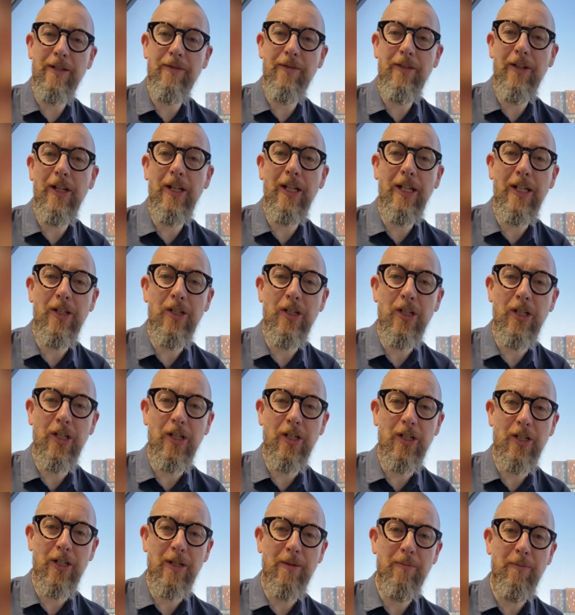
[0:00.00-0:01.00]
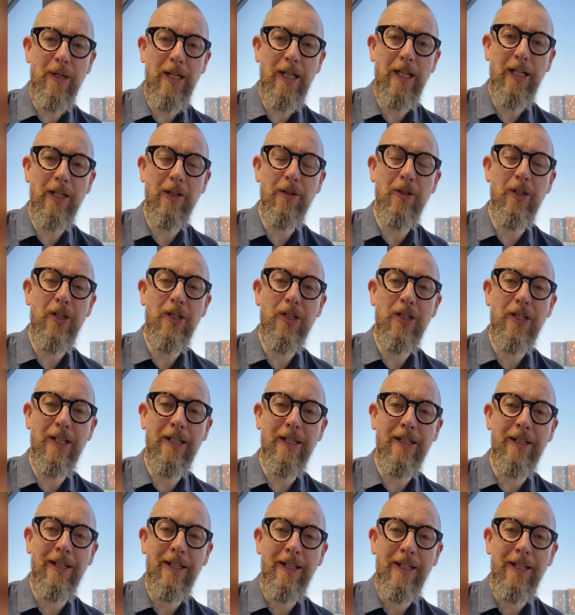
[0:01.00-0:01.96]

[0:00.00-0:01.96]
of the early church, and be encouraged that